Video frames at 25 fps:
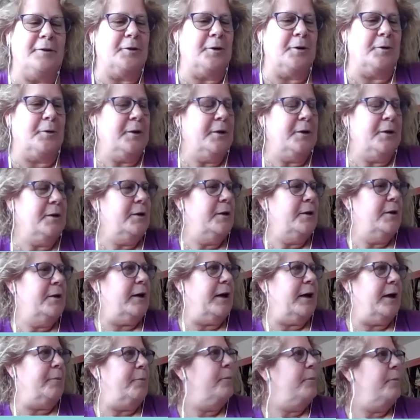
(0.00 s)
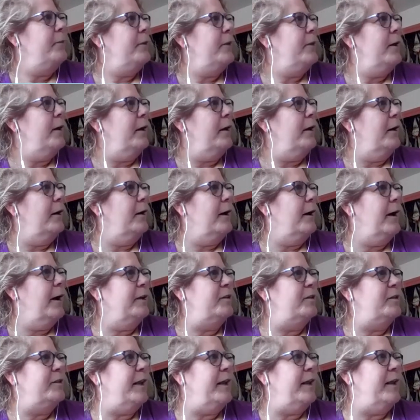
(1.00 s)
So I
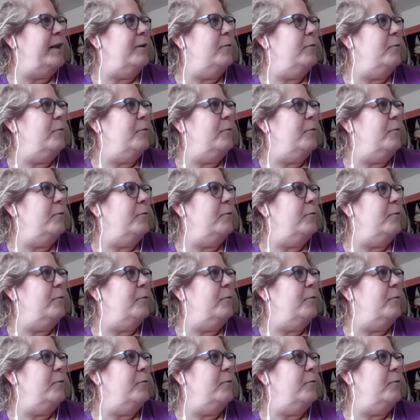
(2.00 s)
stayed.